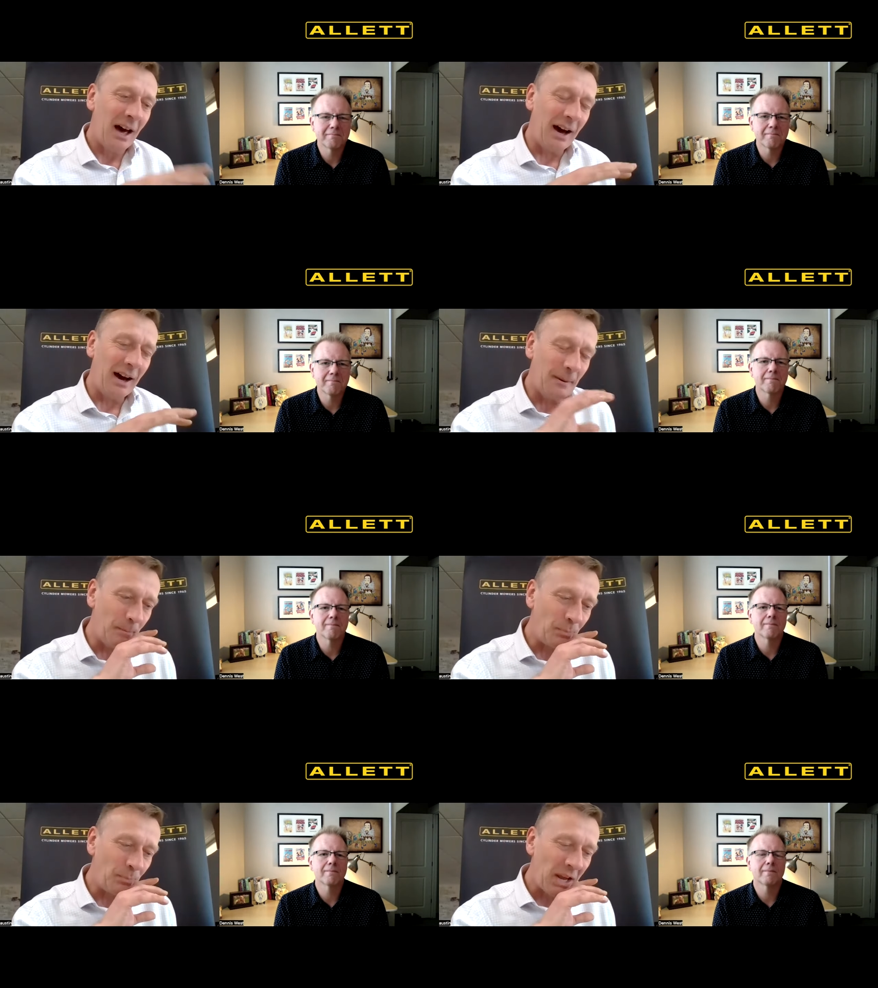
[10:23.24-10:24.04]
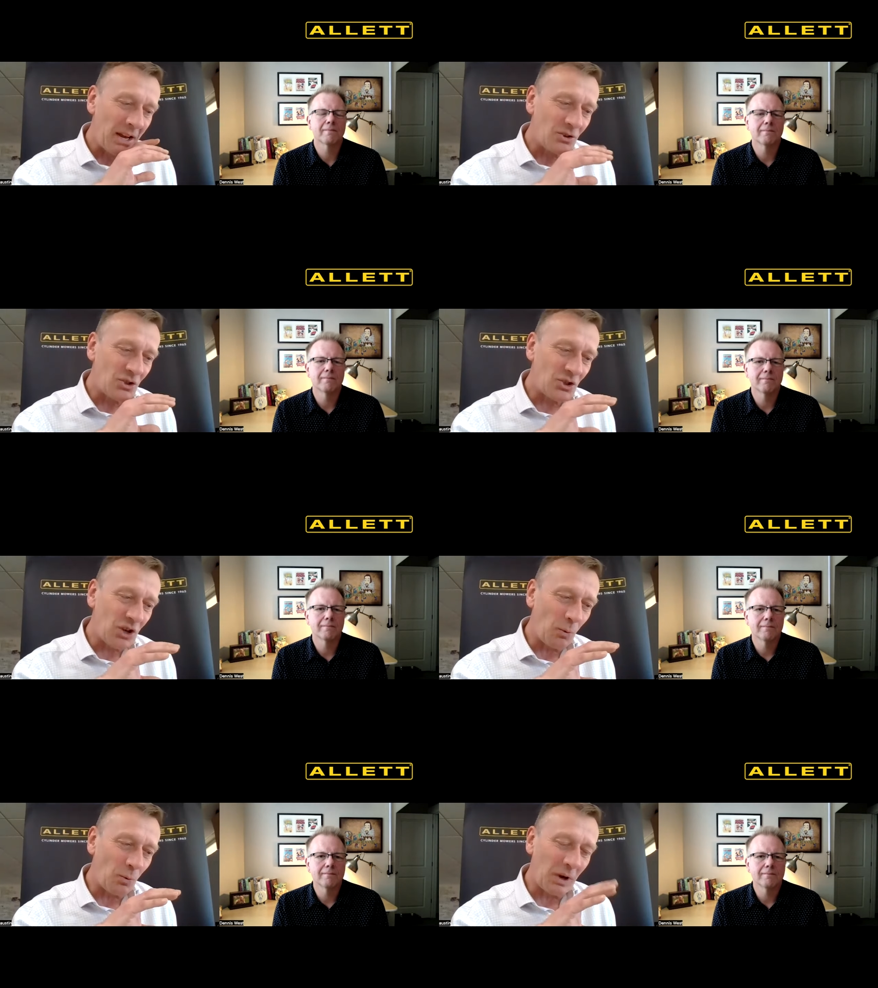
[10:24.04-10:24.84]
Speaker 1: Um,
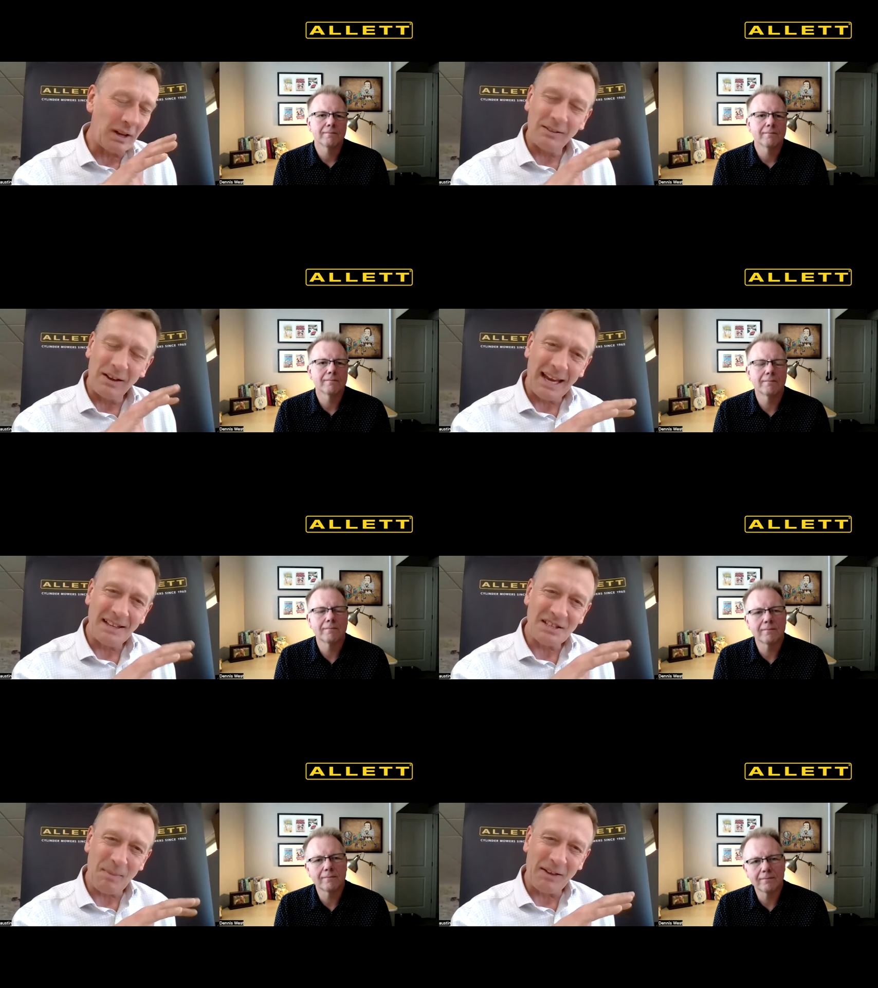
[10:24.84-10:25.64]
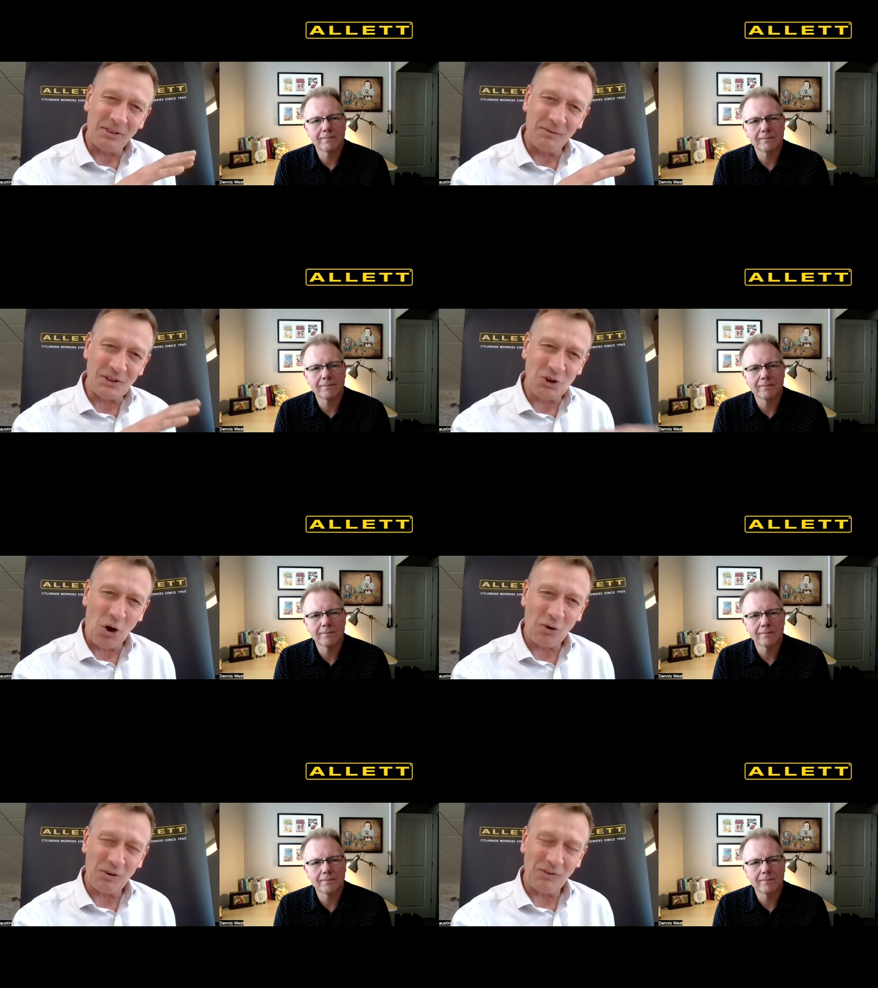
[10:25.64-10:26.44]
so uh, hints about the
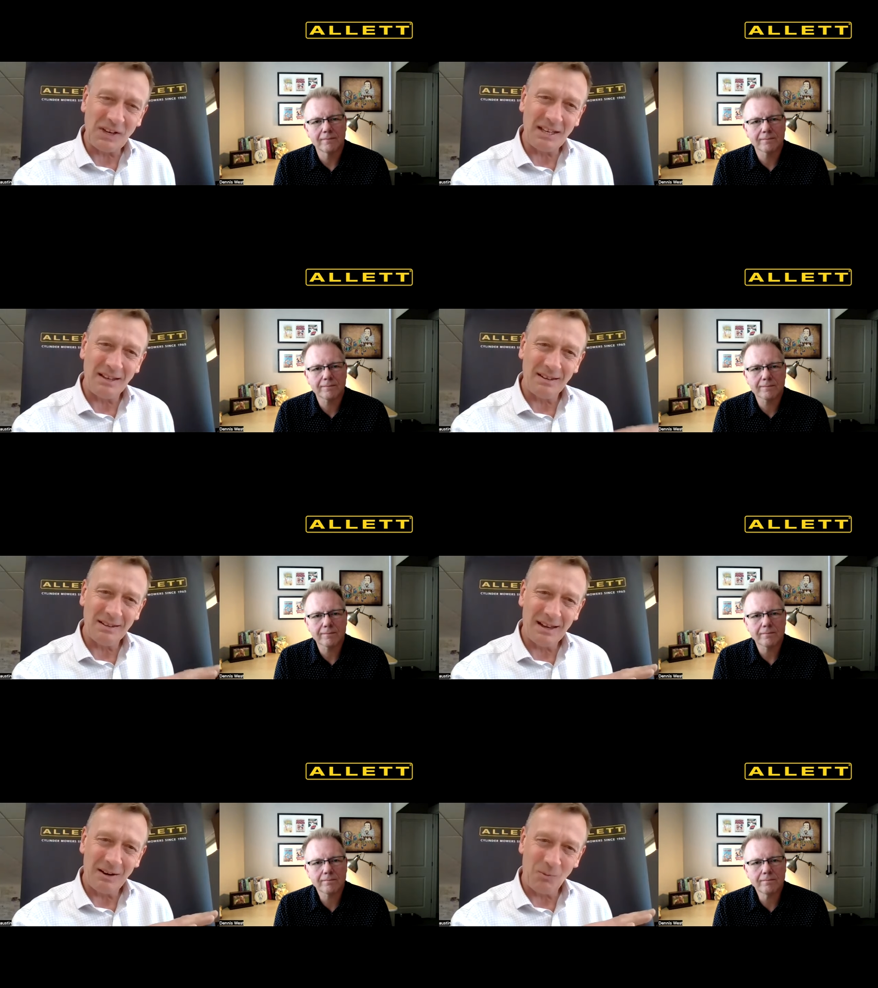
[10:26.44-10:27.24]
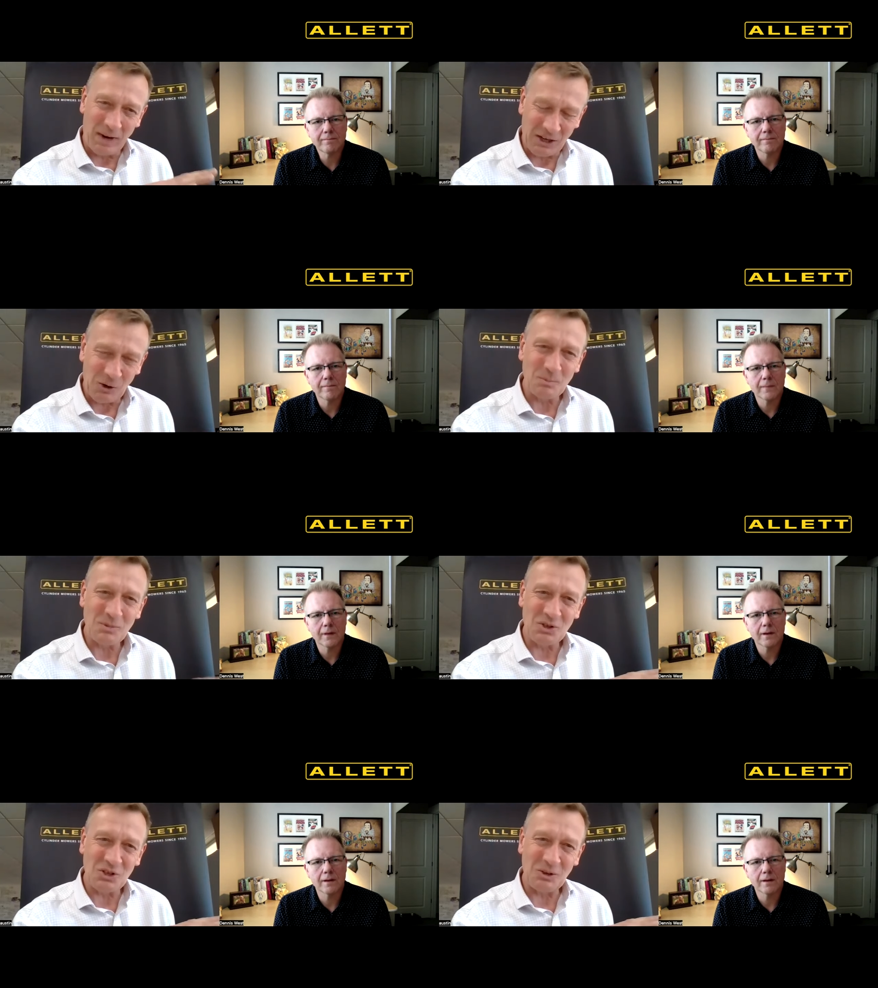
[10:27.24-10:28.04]
photography uh, when it
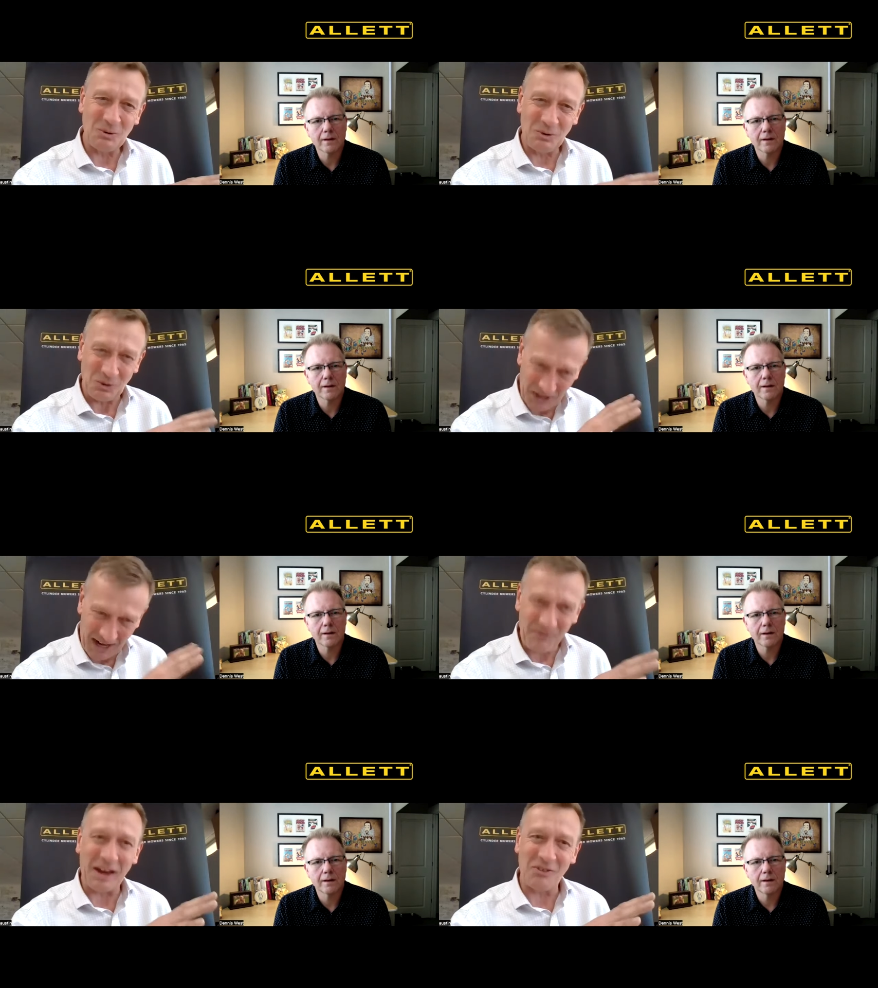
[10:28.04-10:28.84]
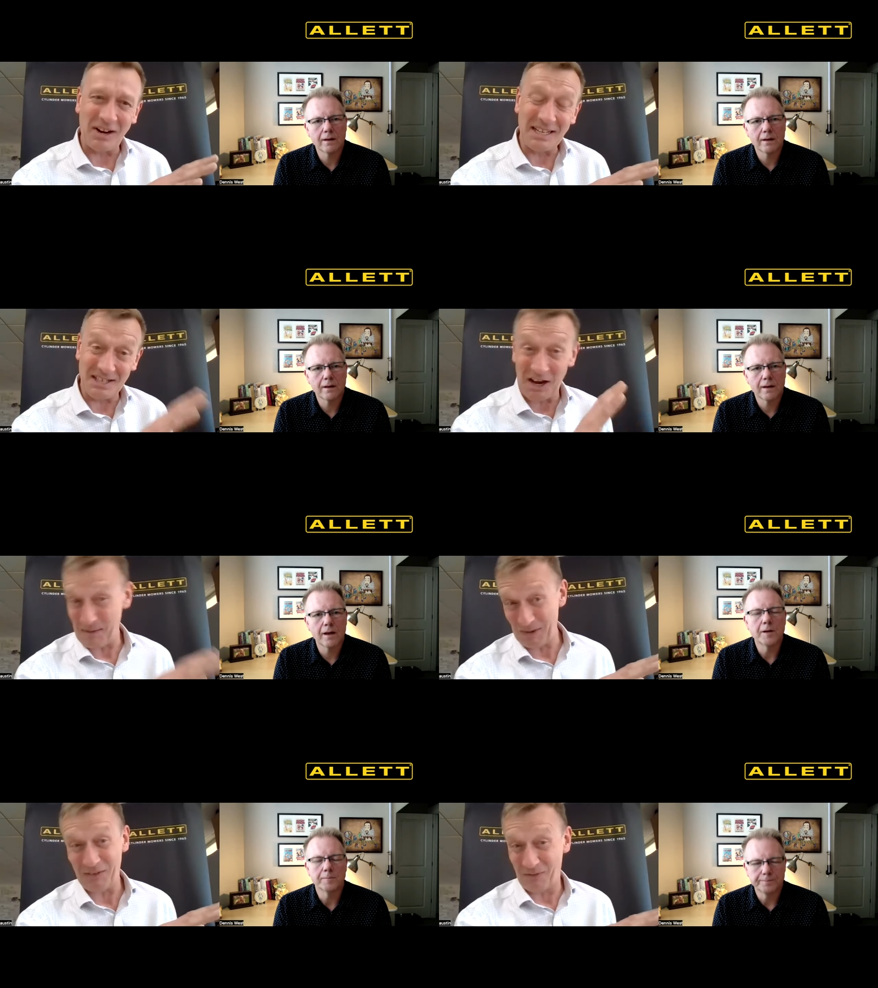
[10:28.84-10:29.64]
comes to you can have that great
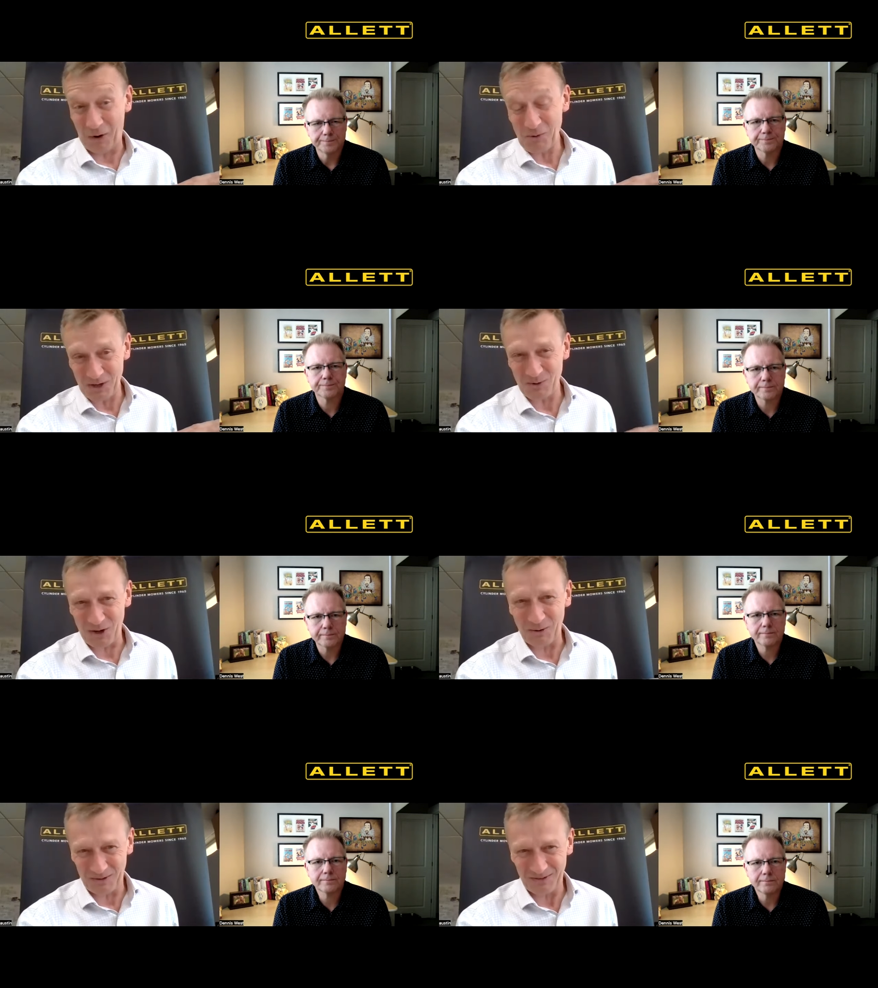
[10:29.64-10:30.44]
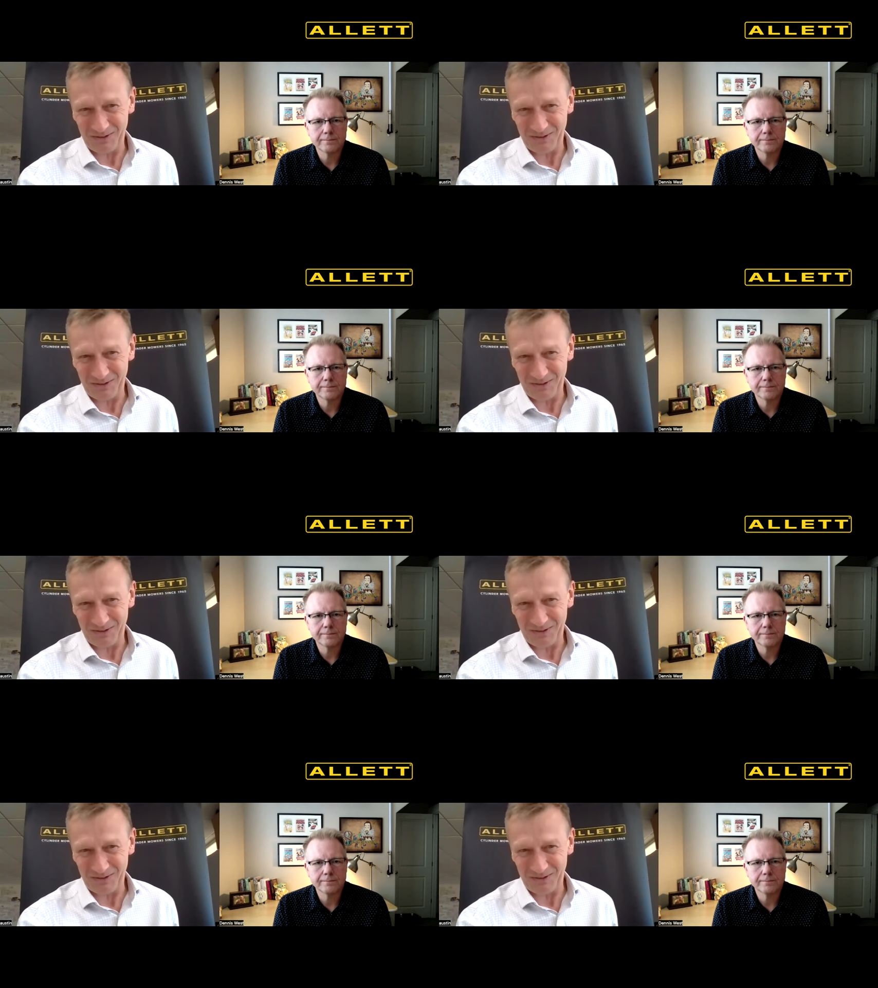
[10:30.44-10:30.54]
design, but if the photos no